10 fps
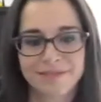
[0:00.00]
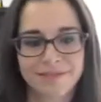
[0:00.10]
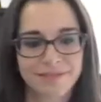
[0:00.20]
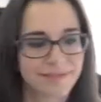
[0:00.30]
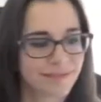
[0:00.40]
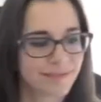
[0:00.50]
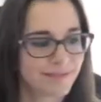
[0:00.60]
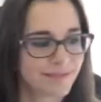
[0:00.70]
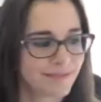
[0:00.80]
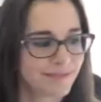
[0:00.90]

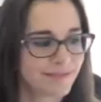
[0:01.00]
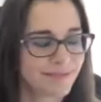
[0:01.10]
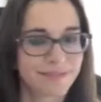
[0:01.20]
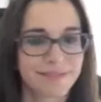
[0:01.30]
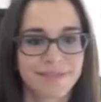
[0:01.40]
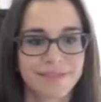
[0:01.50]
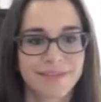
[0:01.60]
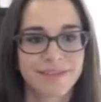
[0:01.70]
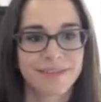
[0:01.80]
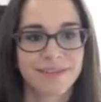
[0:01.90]
(silence)